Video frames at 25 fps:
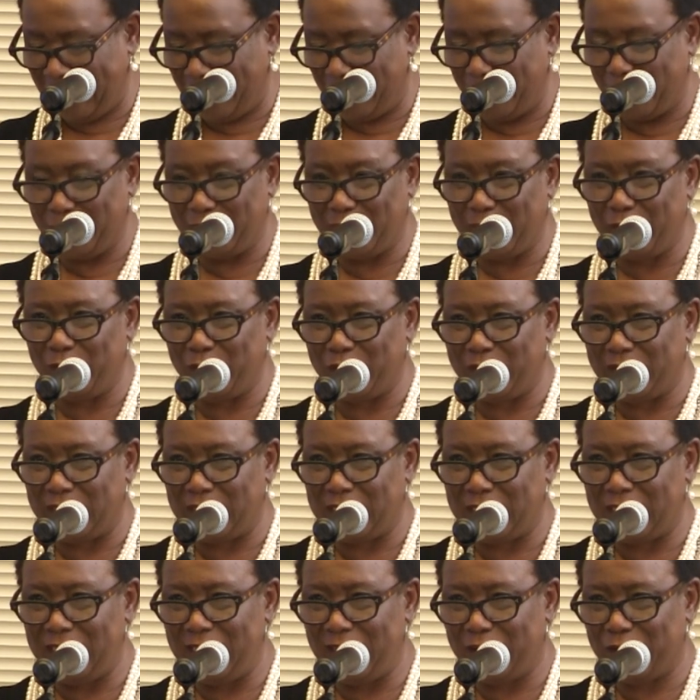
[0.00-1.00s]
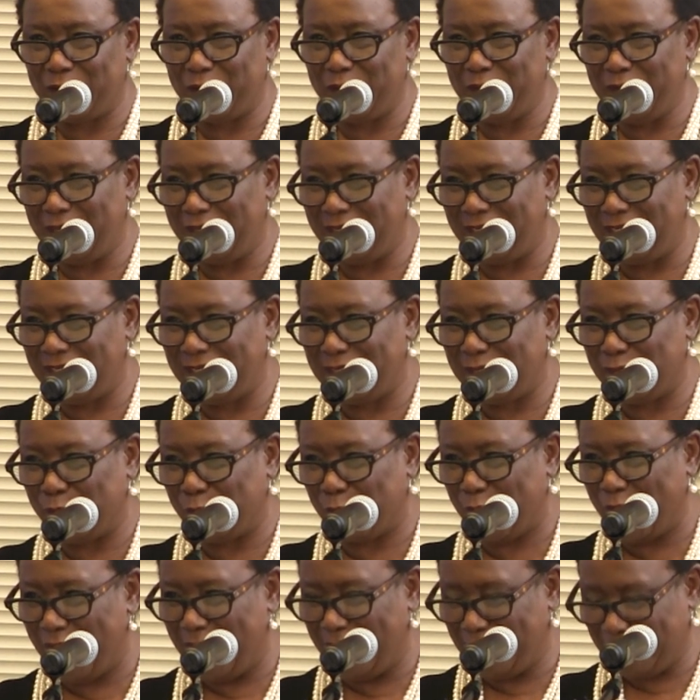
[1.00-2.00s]
I thought they were going to sneak her in and
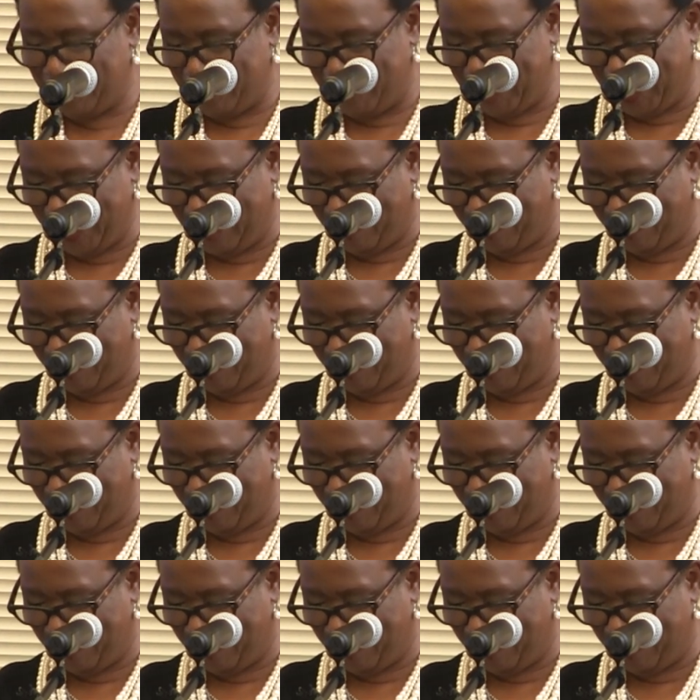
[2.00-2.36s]
surprise me.